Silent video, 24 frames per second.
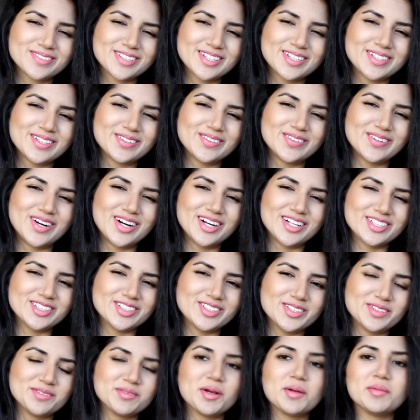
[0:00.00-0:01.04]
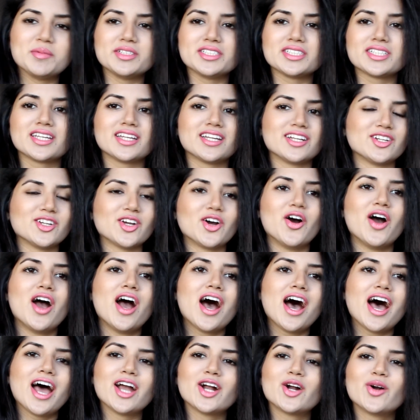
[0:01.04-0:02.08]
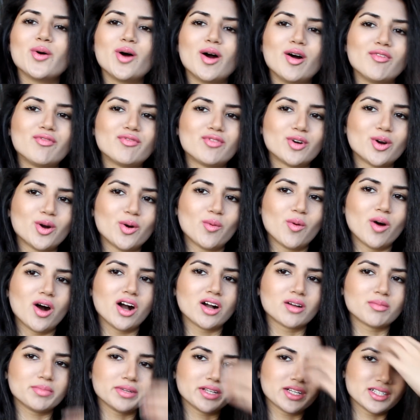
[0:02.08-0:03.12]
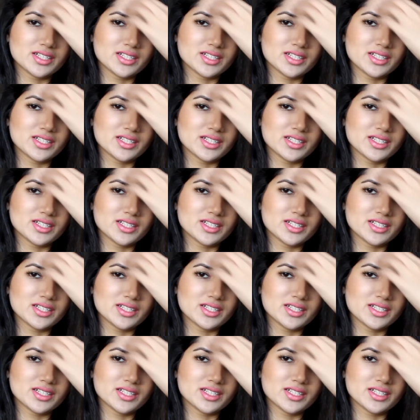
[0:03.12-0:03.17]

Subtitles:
To the washroom. I'm just kidding, no. I go out for a walk